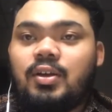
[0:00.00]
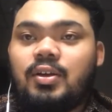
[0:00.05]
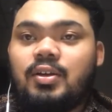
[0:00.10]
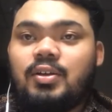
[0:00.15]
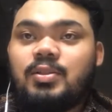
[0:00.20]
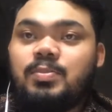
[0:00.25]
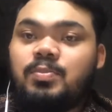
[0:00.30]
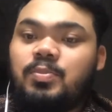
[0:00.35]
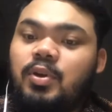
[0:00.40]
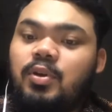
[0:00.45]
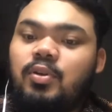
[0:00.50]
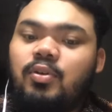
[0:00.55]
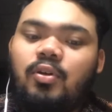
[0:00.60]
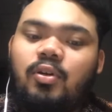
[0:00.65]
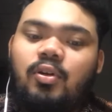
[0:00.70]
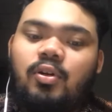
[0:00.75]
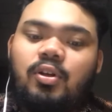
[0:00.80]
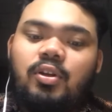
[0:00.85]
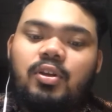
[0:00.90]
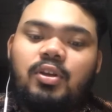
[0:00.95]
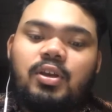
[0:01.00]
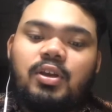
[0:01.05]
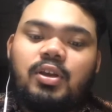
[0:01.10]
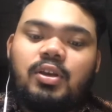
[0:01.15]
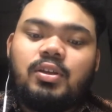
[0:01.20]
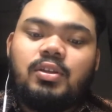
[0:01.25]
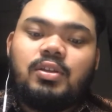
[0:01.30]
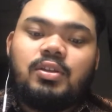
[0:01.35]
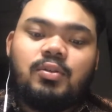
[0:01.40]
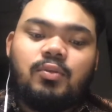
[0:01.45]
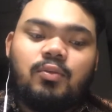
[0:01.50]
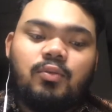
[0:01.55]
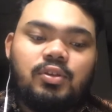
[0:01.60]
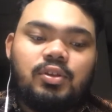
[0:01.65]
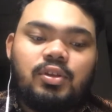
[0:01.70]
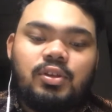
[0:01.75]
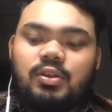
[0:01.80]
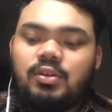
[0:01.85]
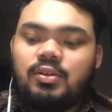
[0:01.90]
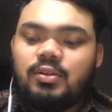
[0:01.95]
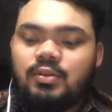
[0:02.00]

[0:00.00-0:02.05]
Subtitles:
spring on the water.